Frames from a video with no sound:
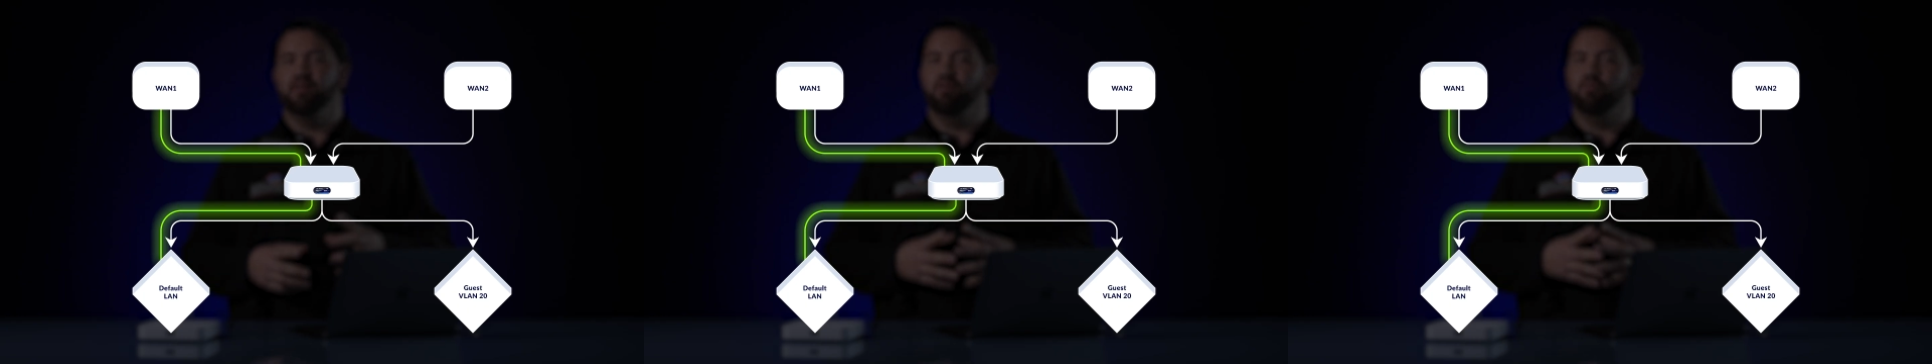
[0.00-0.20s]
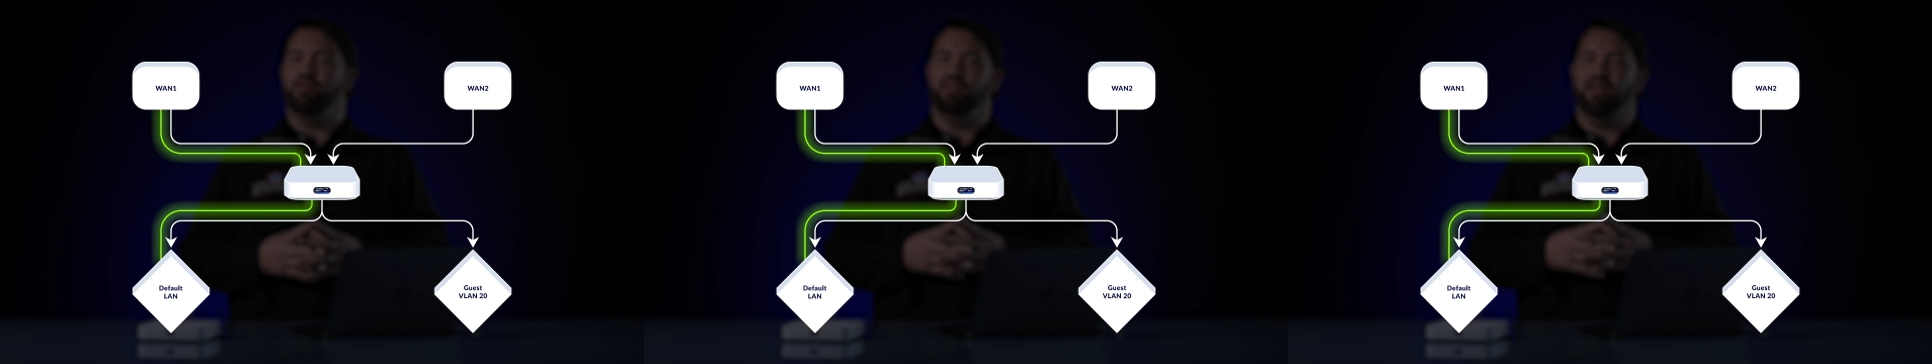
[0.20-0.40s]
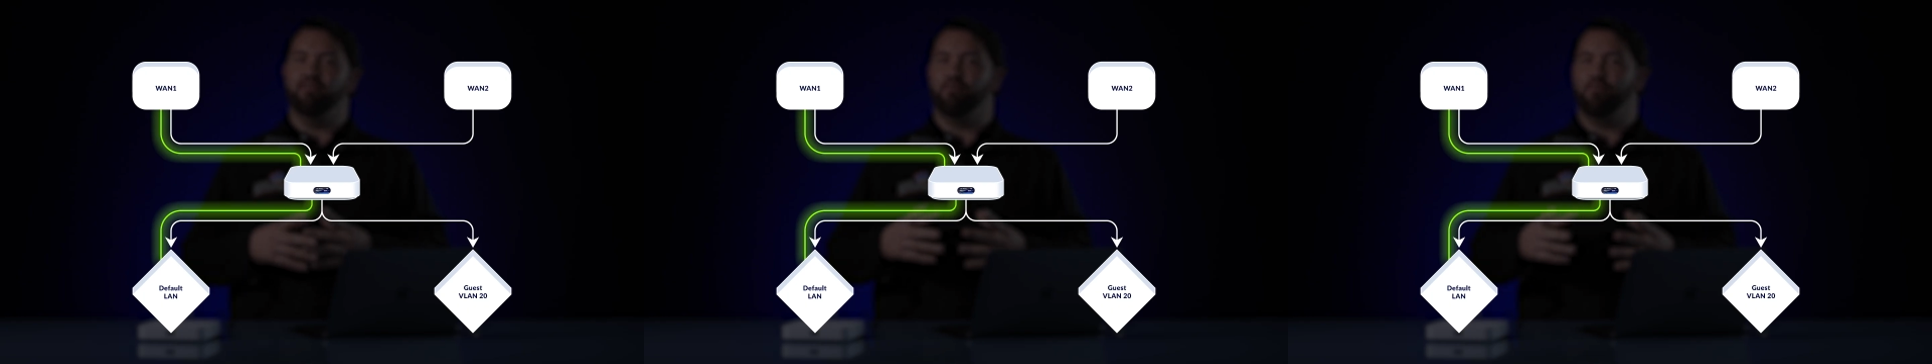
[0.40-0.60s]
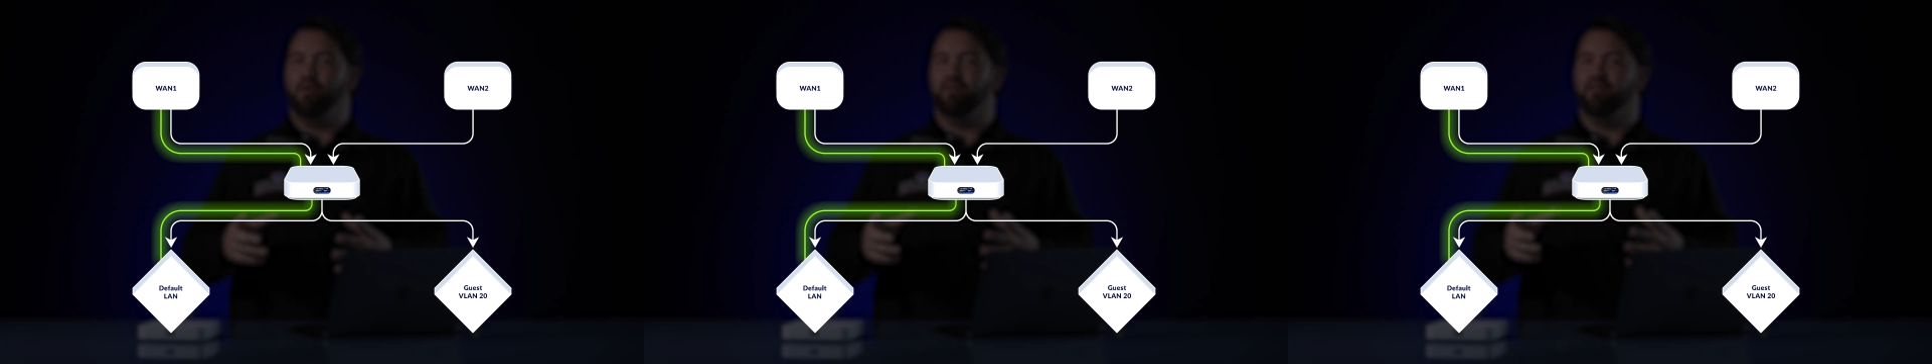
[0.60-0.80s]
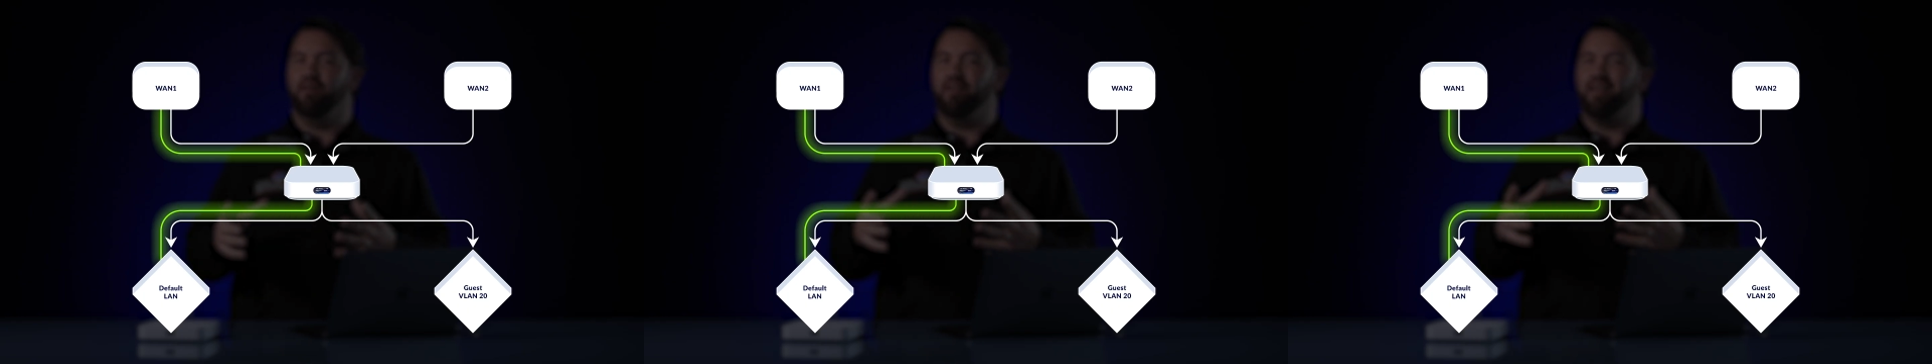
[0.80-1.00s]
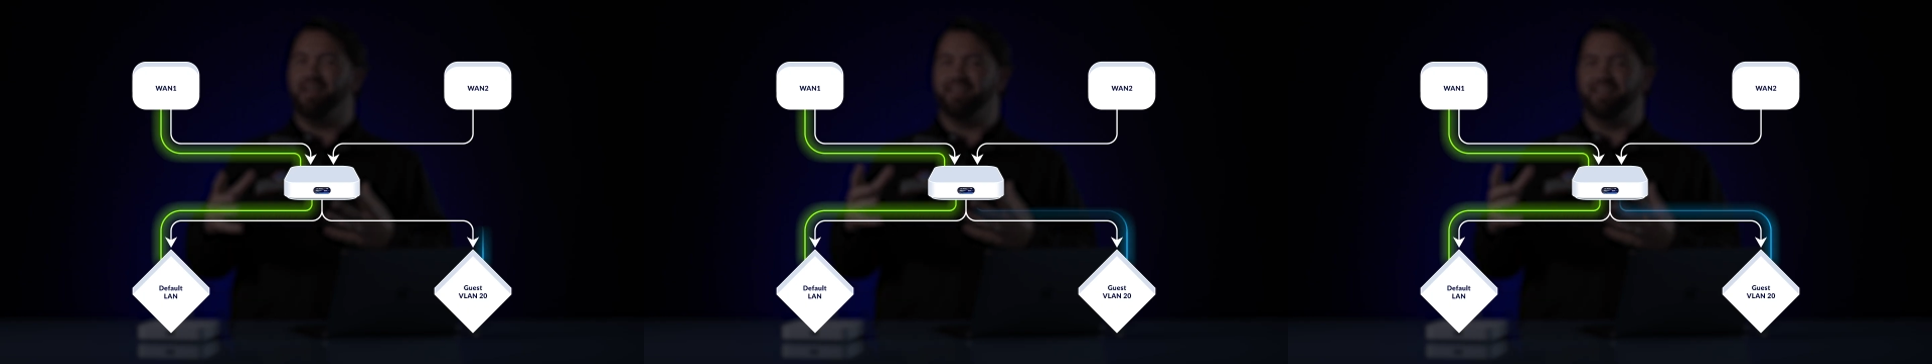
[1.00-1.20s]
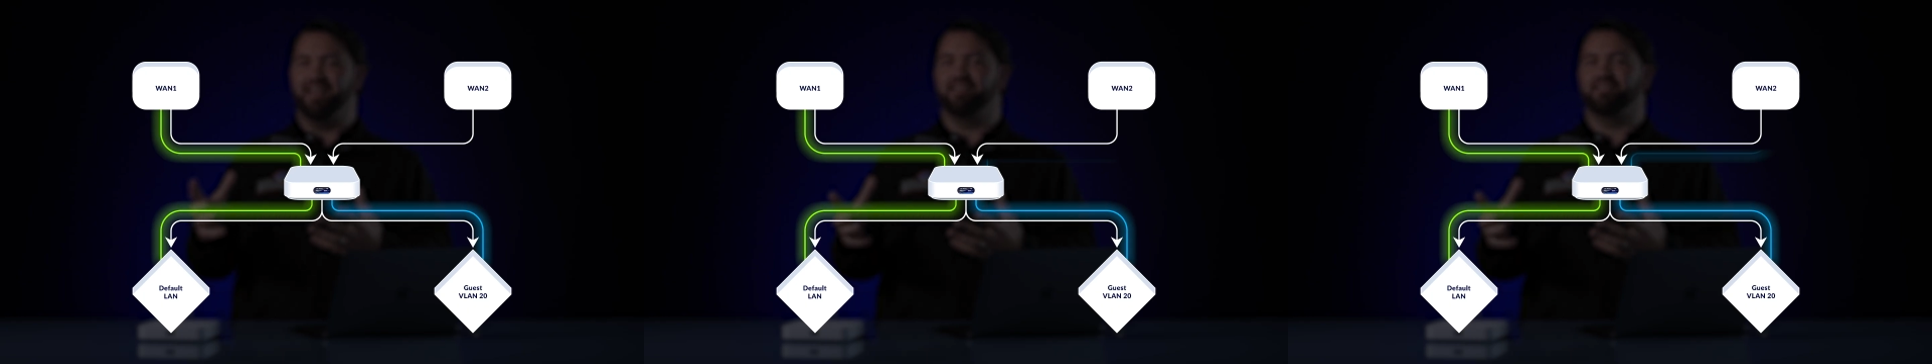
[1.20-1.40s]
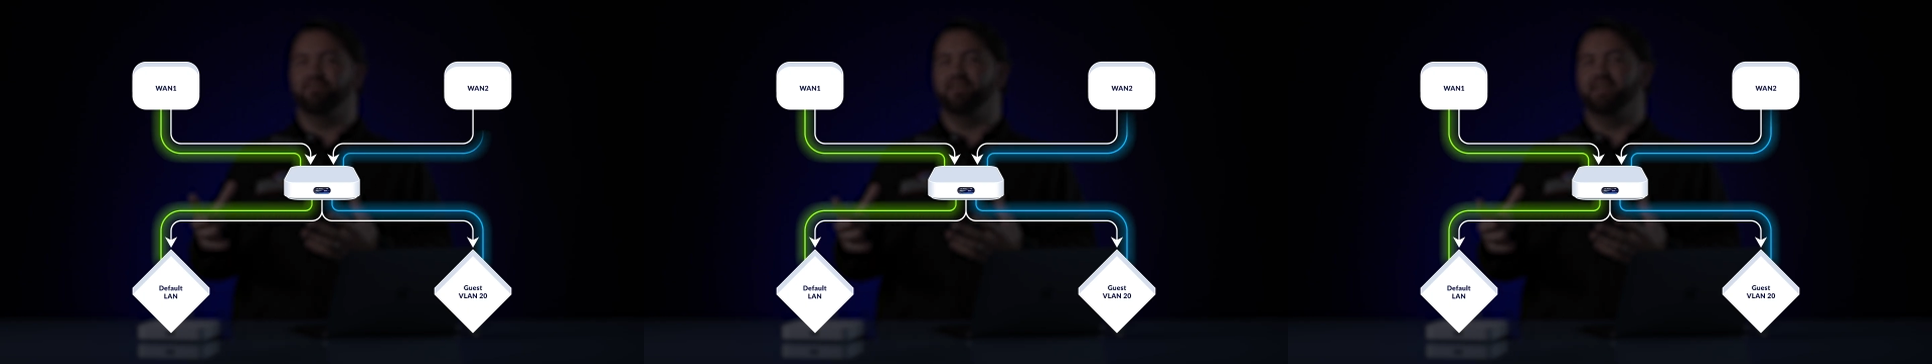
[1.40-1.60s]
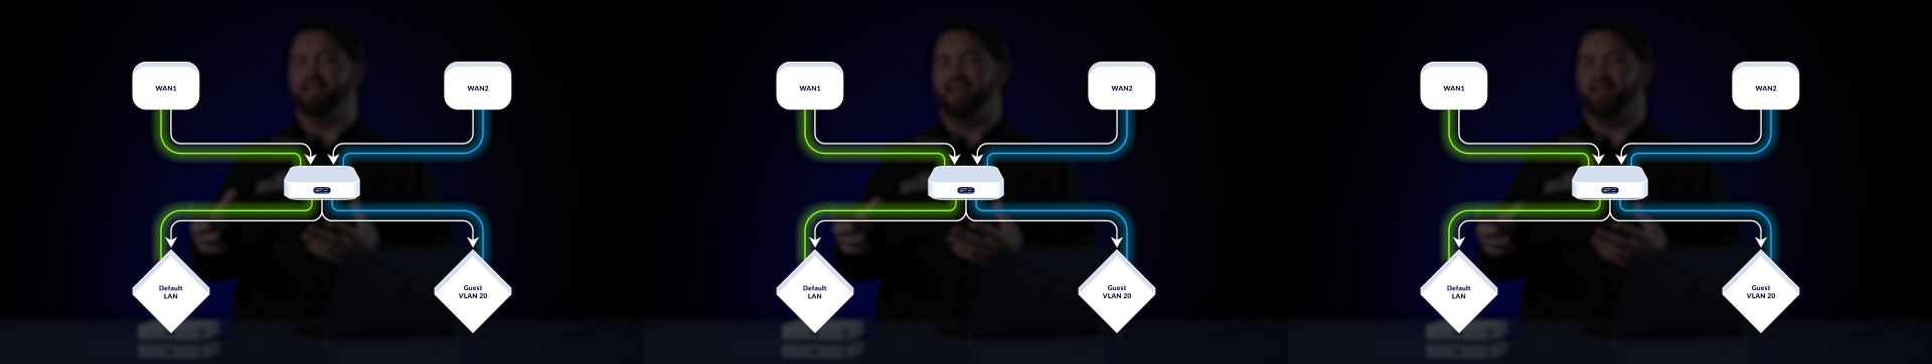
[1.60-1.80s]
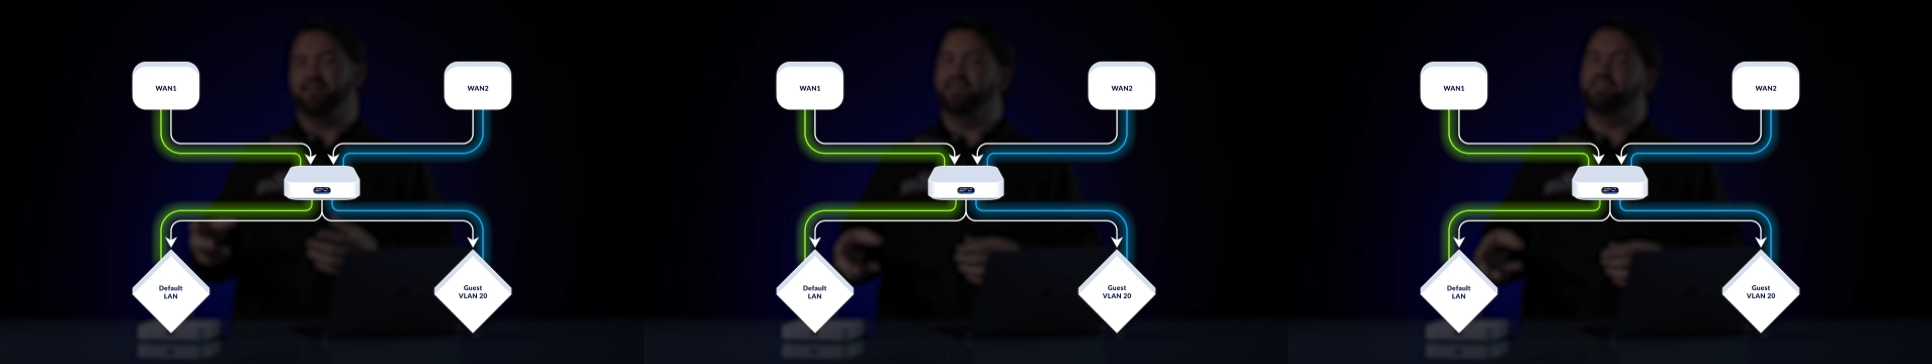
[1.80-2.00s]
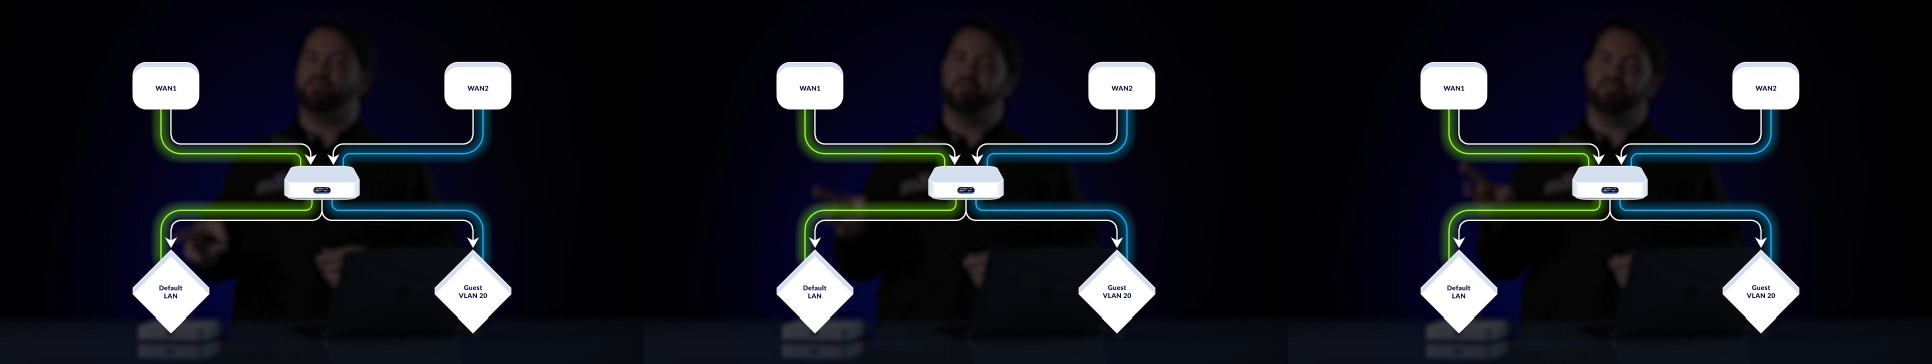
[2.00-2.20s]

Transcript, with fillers: while everyone on our guest VLAN is